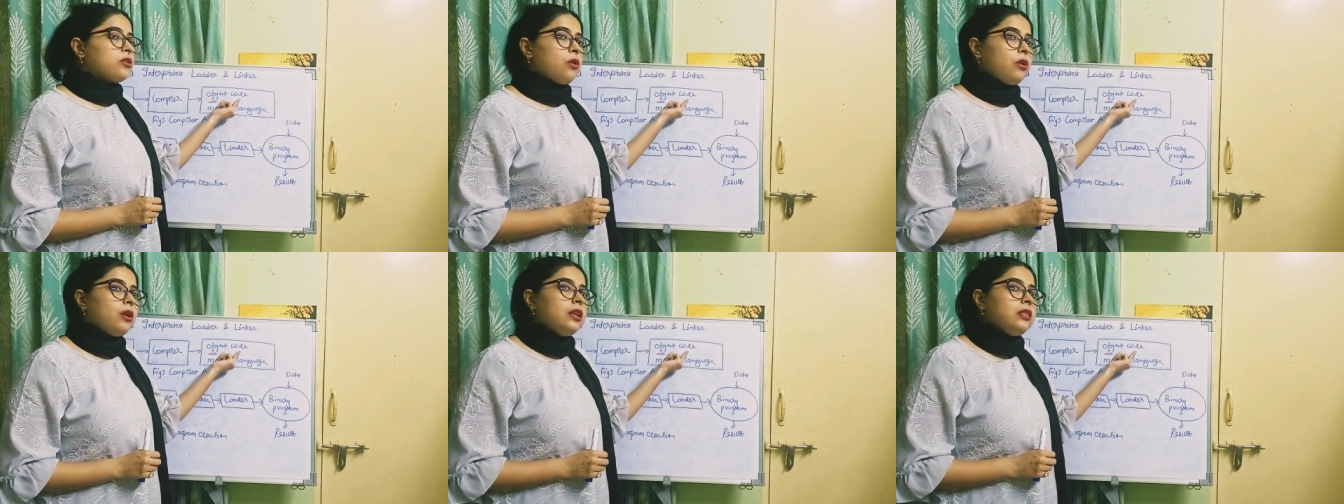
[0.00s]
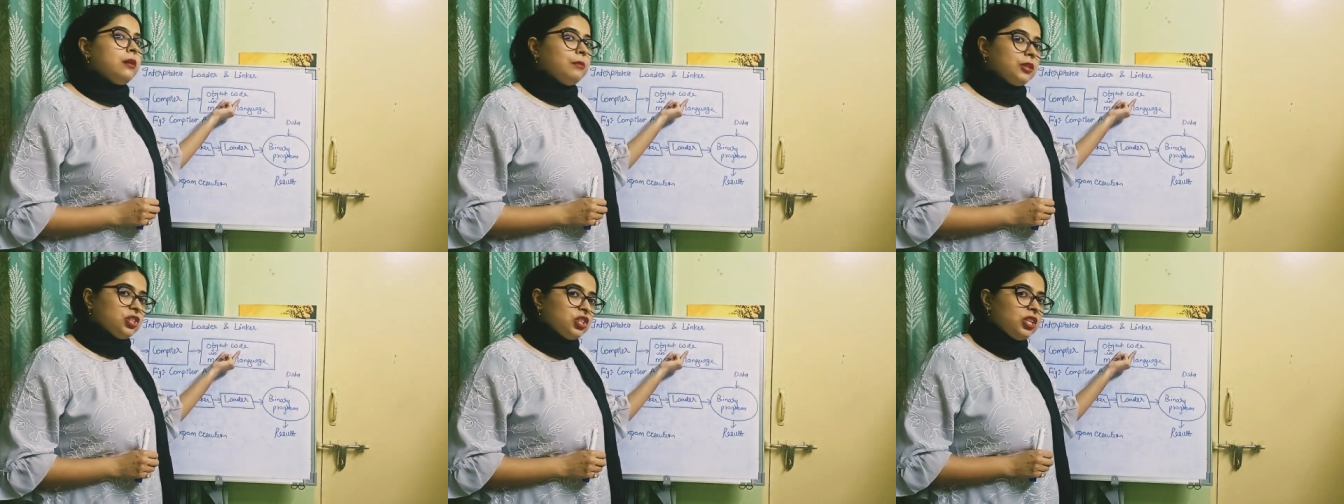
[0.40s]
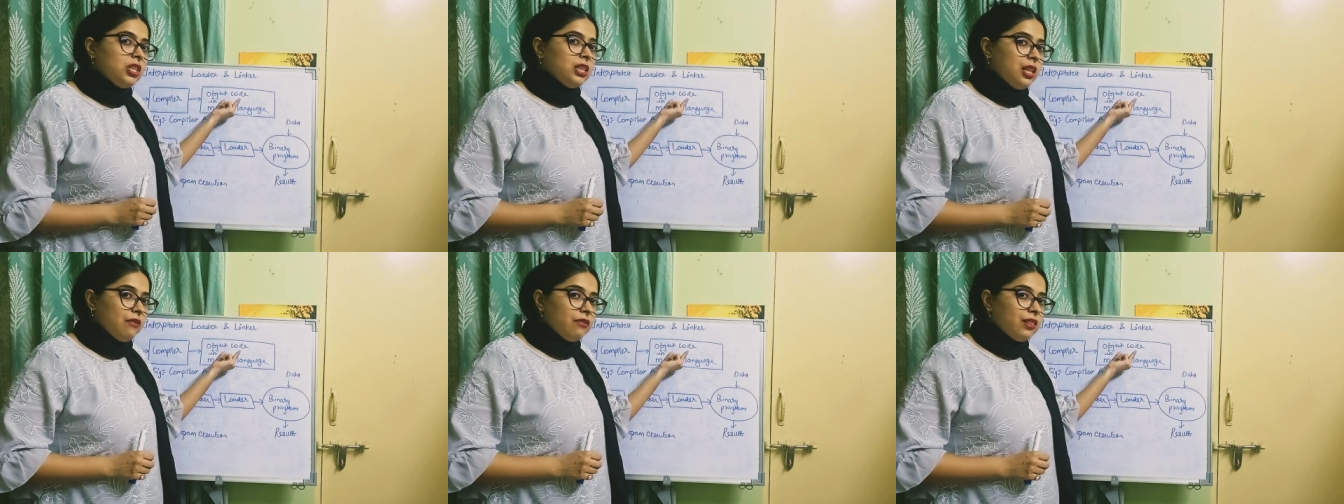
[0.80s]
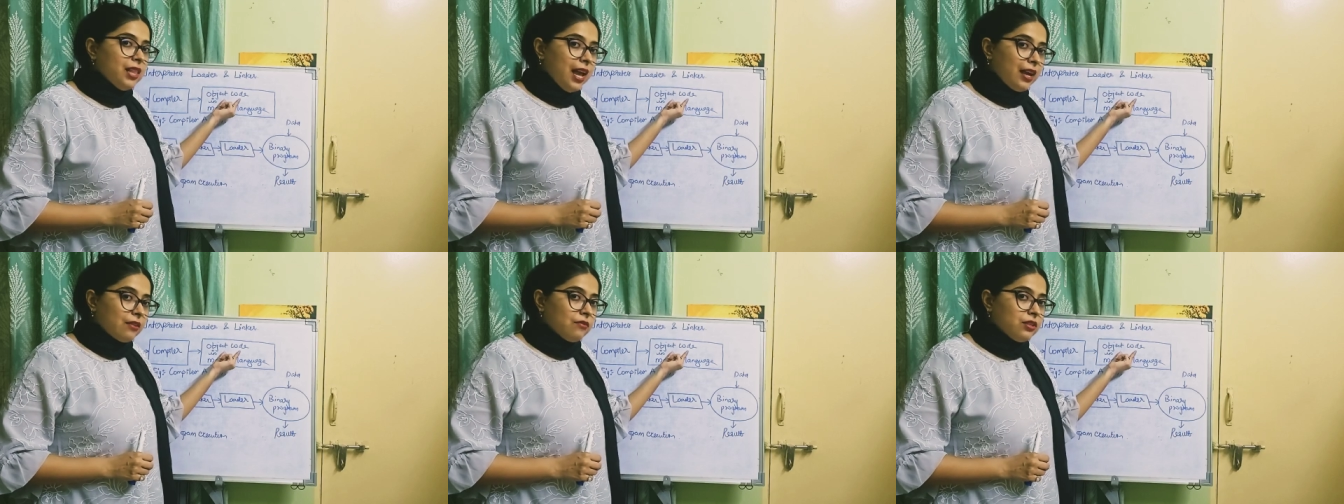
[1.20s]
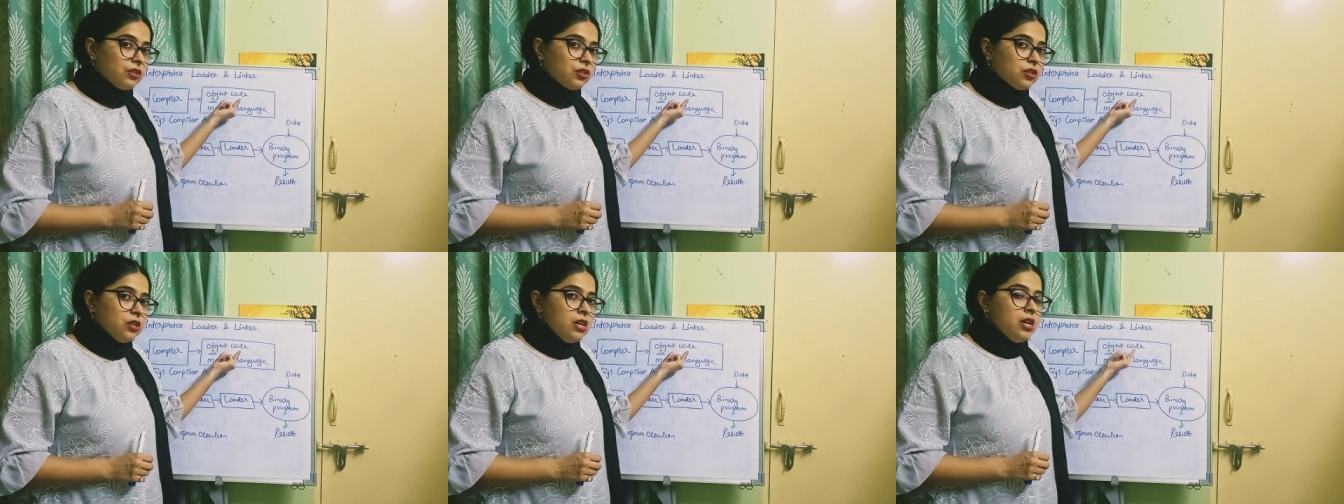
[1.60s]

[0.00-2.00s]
code in the machine level language.